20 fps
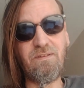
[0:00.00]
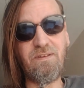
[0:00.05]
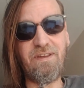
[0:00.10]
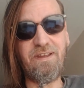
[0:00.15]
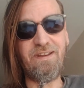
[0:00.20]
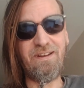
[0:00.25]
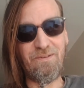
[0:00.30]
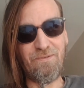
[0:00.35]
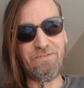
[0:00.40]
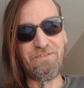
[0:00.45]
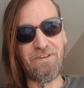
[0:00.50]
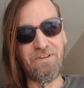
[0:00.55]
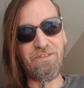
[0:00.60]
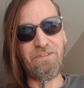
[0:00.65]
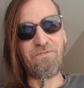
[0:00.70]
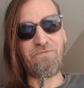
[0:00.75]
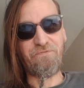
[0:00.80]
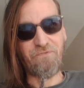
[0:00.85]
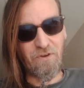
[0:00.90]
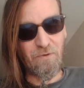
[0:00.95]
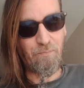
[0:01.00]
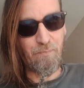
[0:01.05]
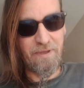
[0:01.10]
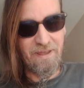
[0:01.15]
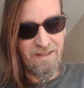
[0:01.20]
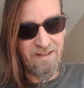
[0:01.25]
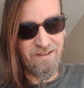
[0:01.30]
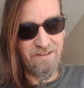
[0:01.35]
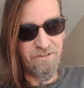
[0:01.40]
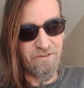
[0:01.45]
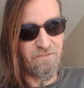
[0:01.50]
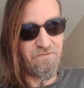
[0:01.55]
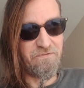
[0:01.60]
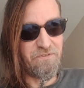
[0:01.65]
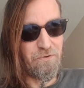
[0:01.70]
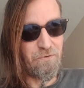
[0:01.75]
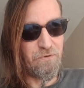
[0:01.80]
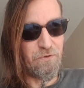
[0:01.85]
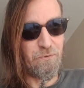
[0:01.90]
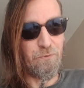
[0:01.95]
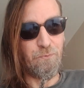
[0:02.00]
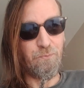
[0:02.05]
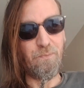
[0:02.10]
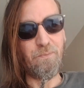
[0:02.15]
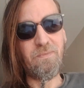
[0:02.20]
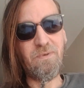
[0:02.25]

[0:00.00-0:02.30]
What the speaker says: And I was on the front page of YouTube.